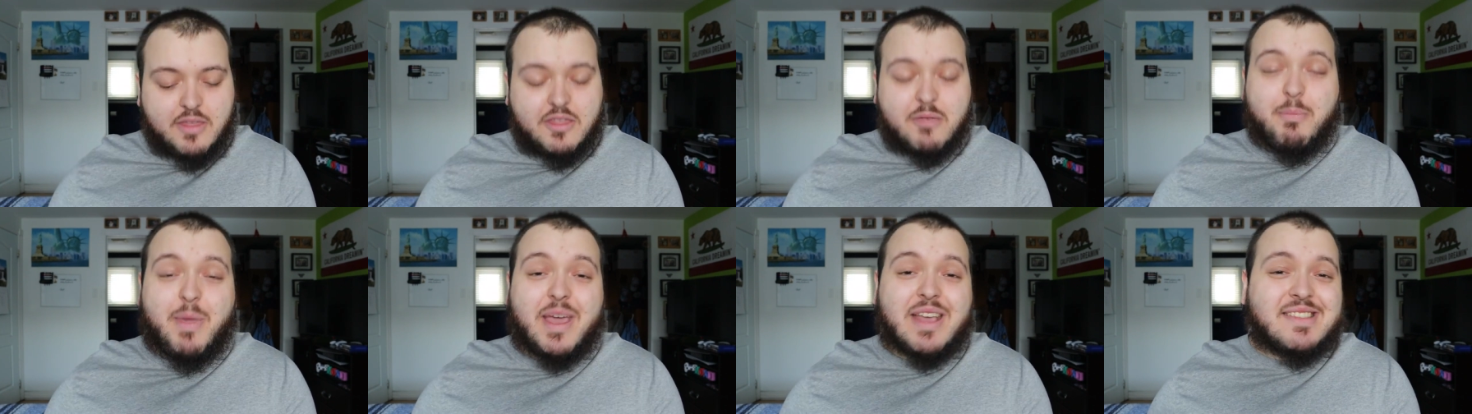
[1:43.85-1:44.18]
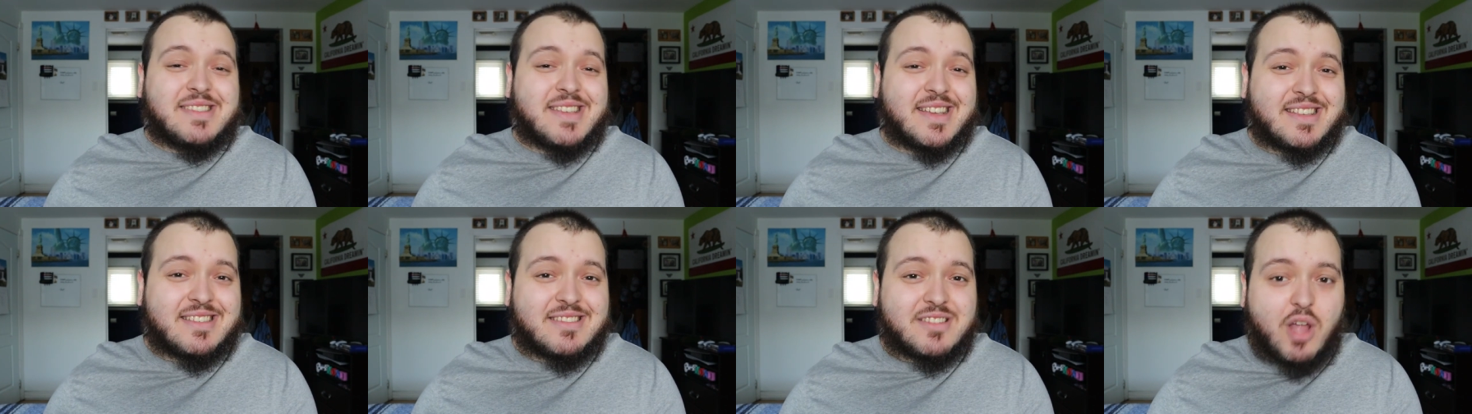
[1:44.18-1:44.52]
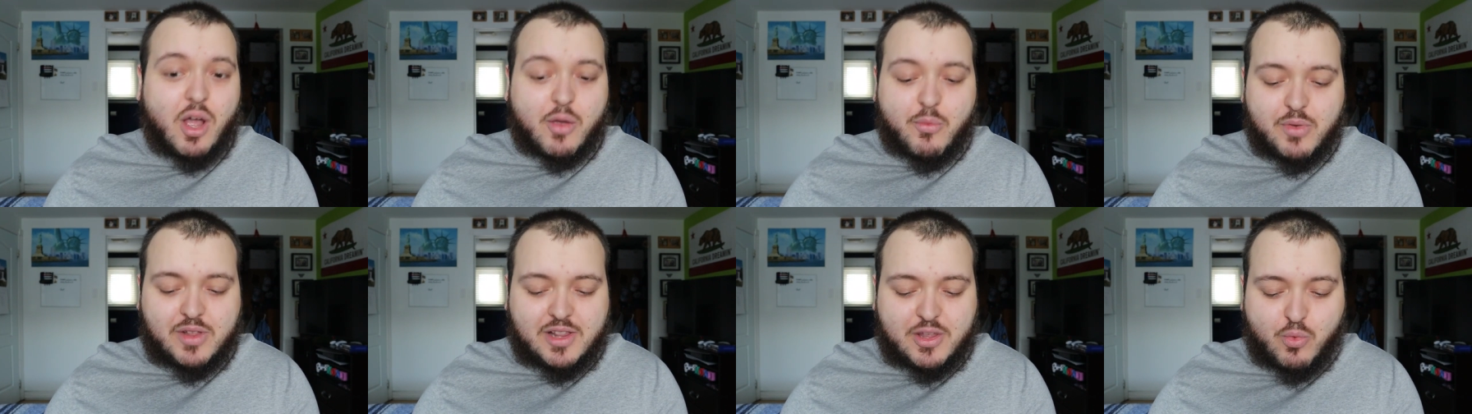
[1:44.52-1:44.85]
The basic is
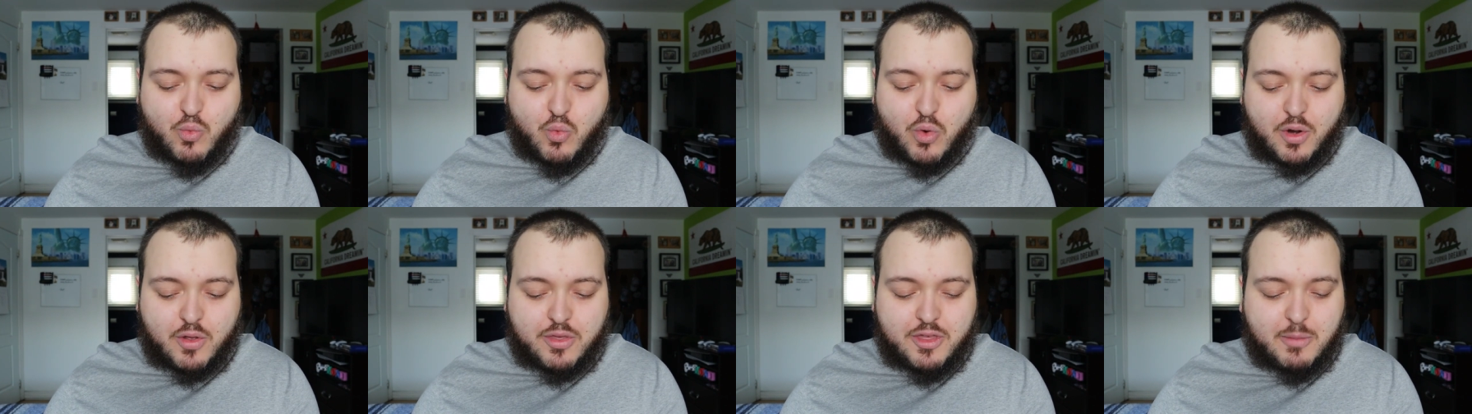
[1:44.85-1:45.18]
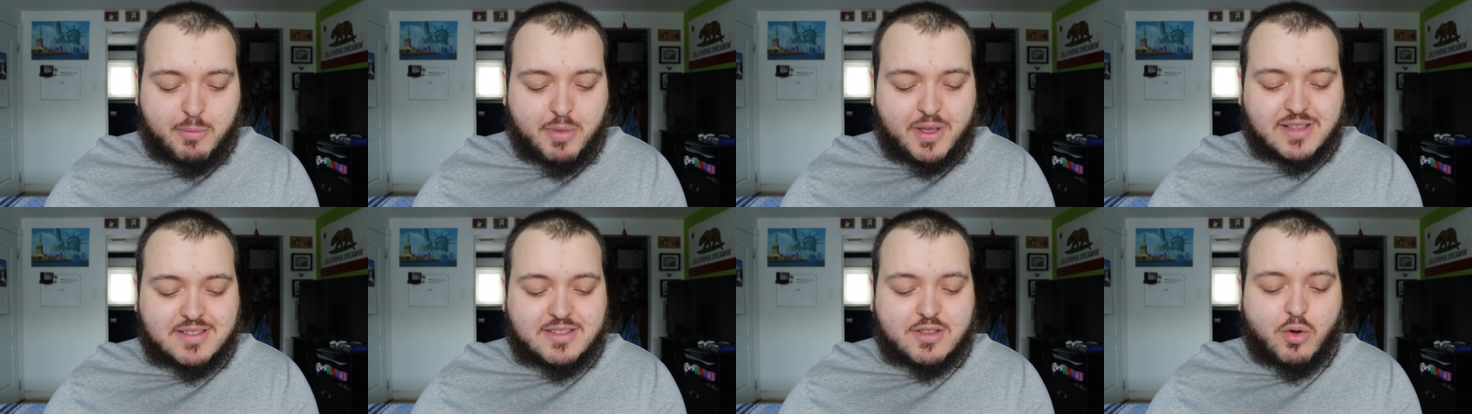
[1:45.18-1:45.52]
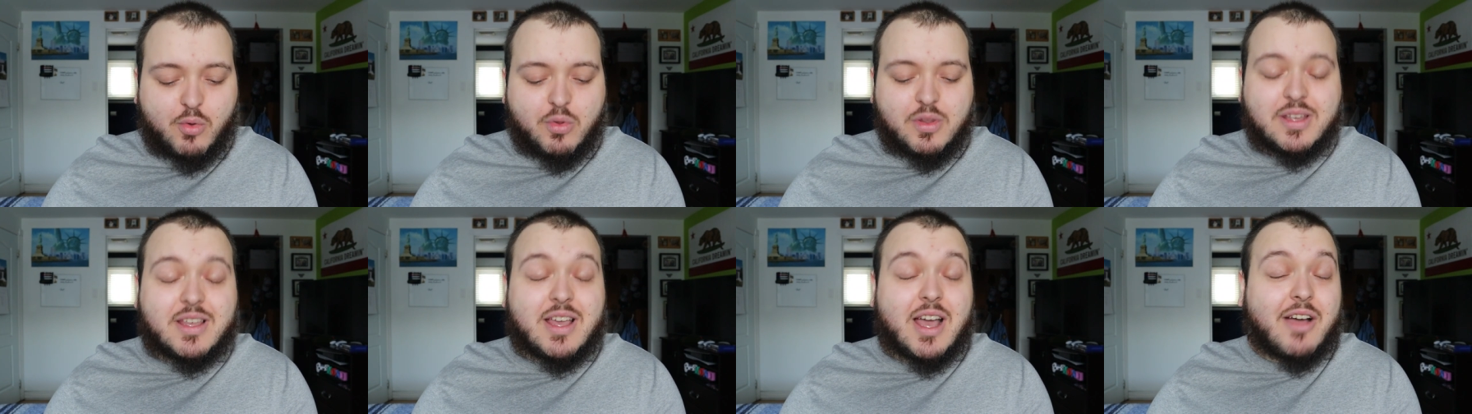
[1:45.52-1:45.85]
not really worth it because it
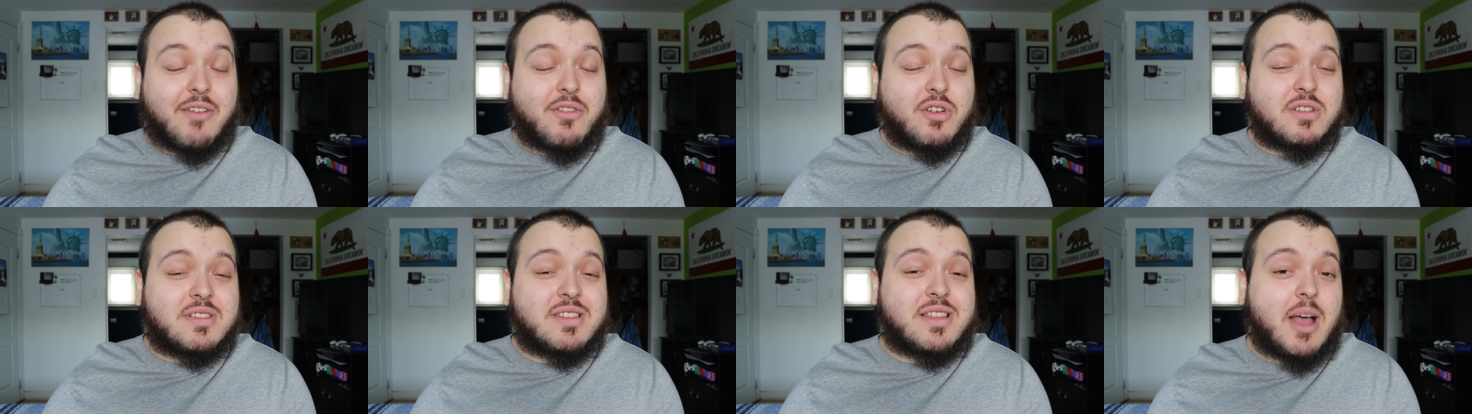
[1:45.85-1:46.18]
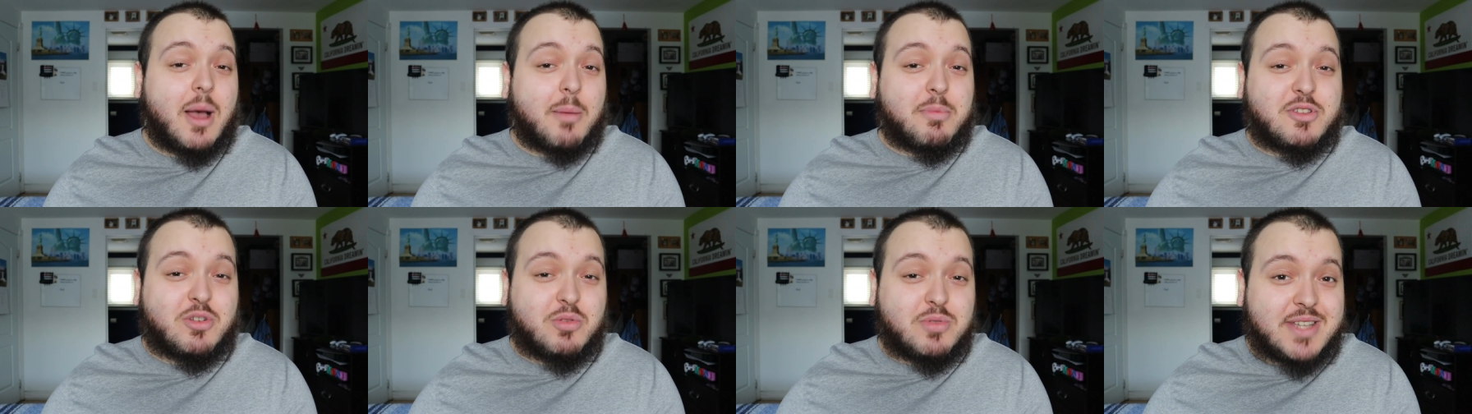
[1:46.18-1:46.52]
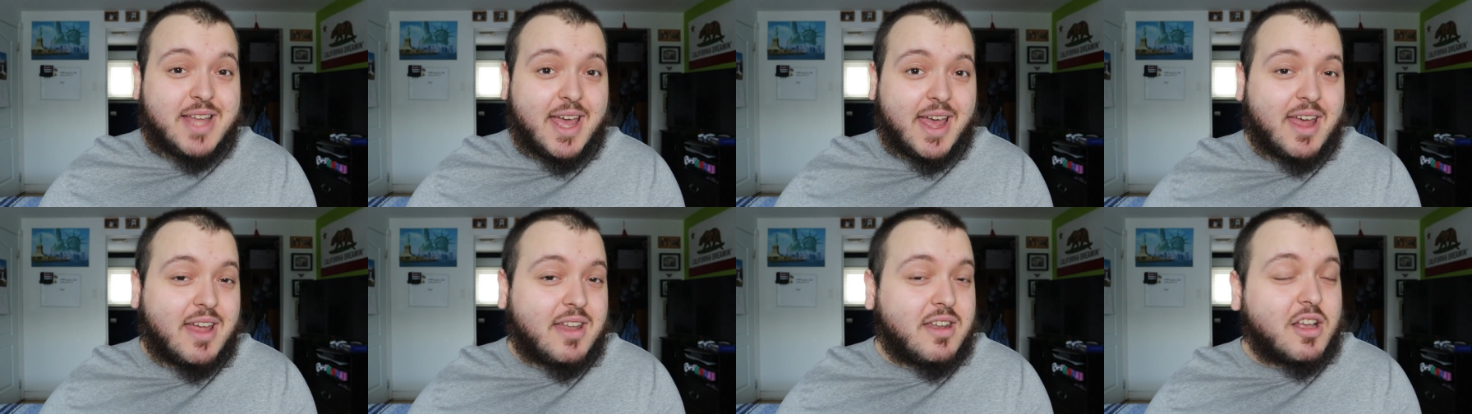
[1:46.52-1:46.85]
only covers up to
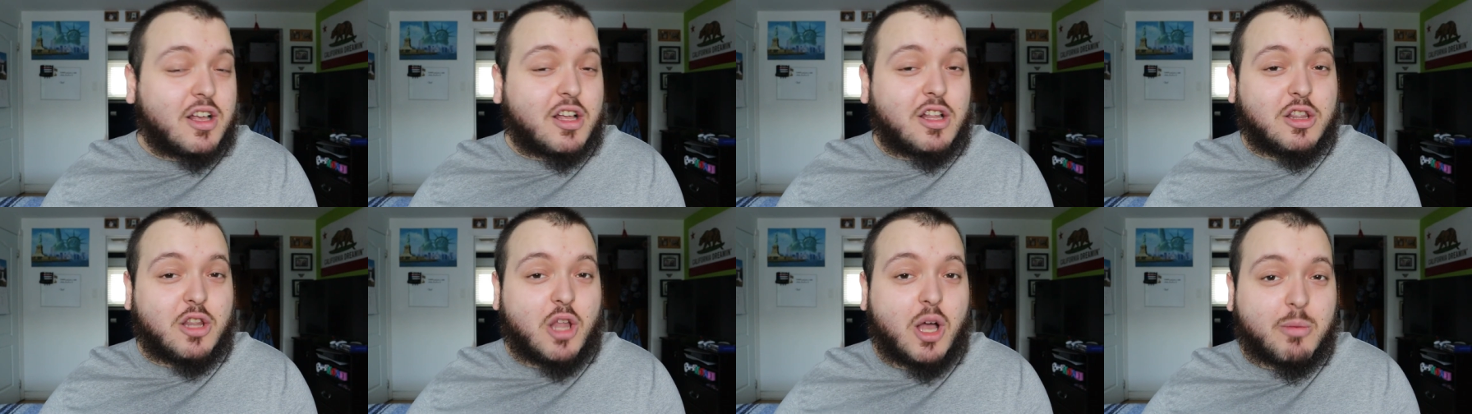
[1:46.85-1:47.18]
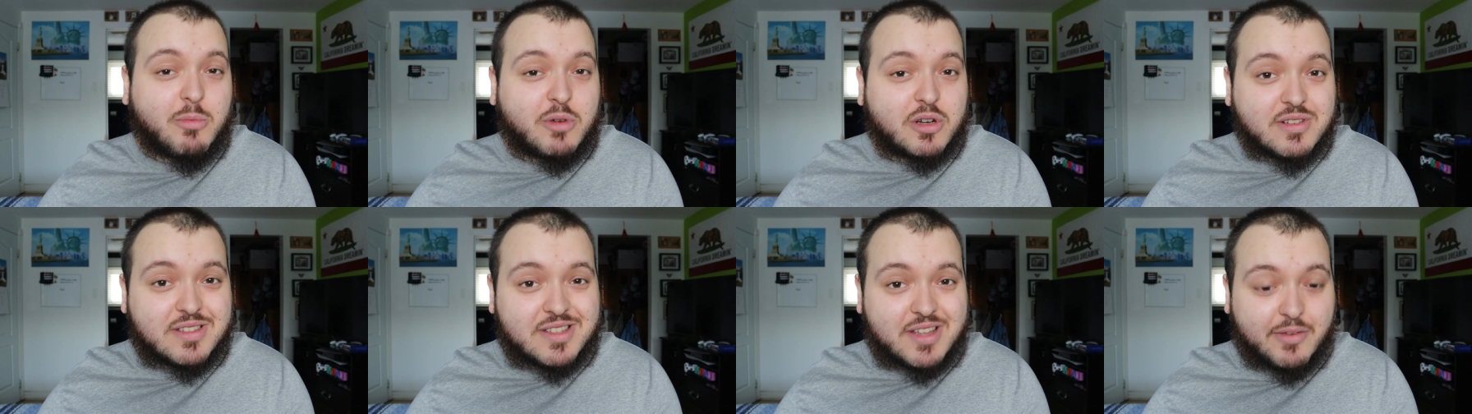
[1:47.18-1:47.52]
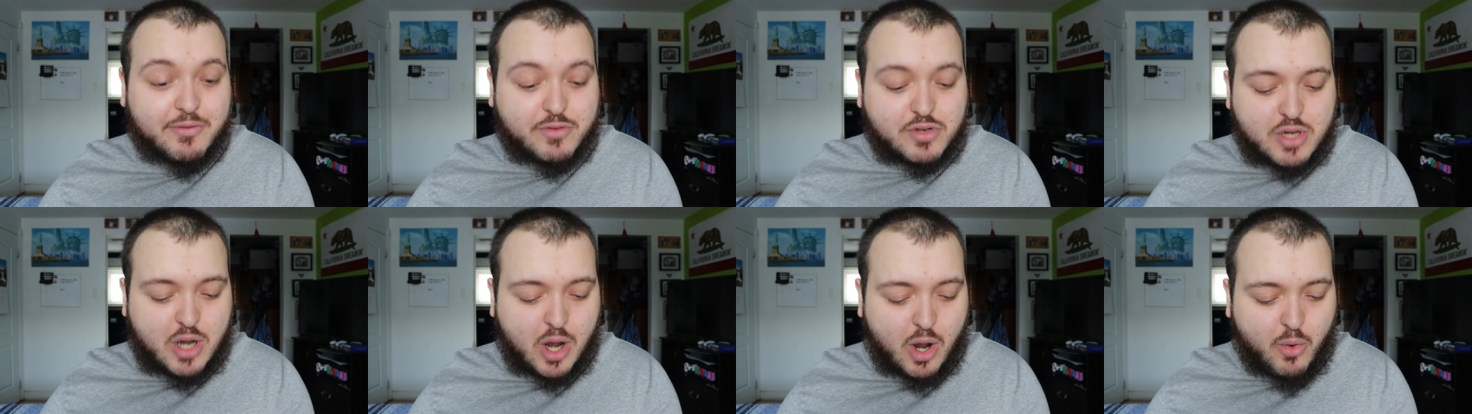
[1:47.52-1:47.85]
10 kilometers
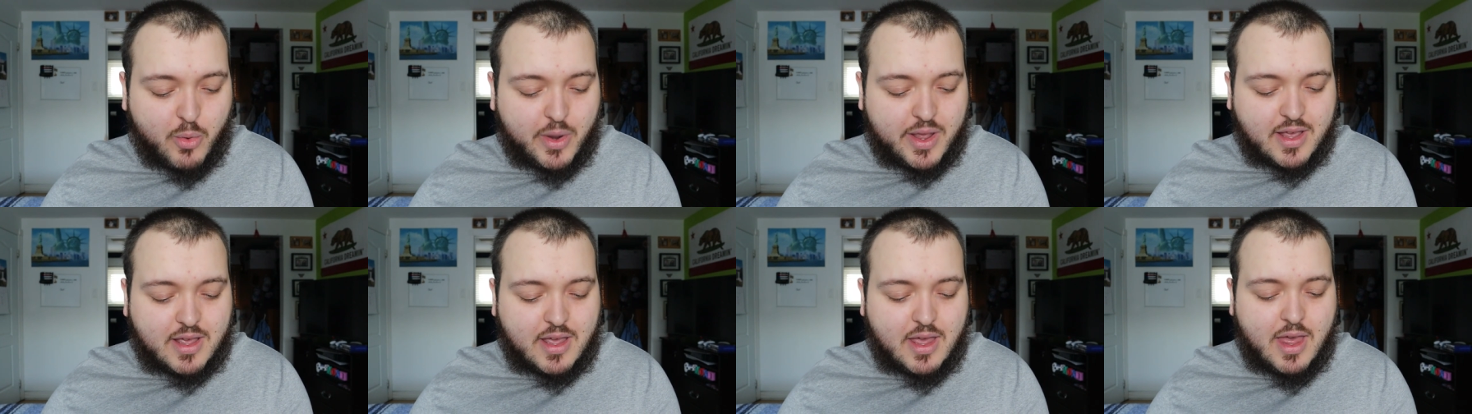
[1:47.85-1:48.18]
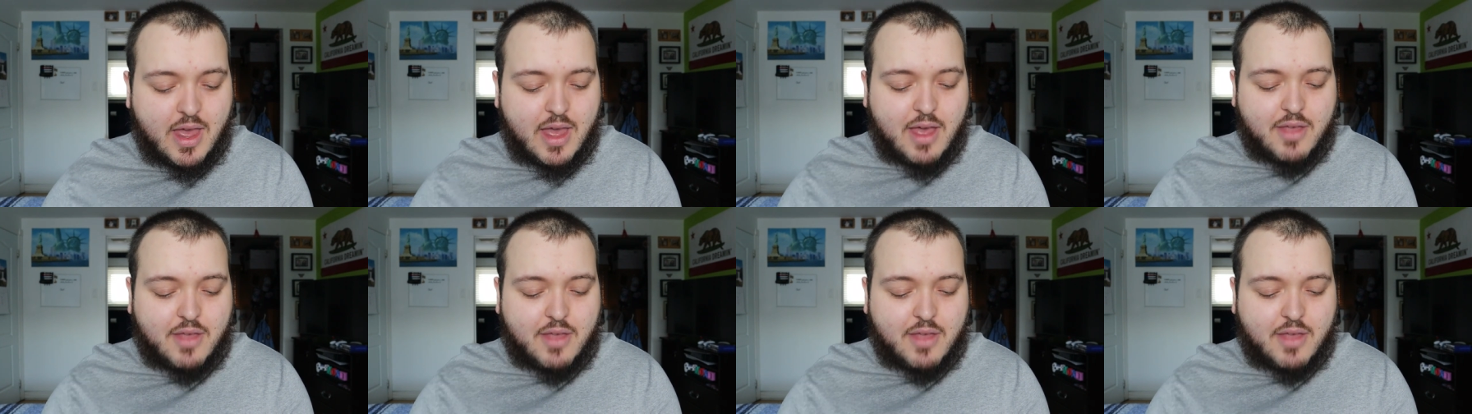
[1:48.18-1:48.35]
of towing.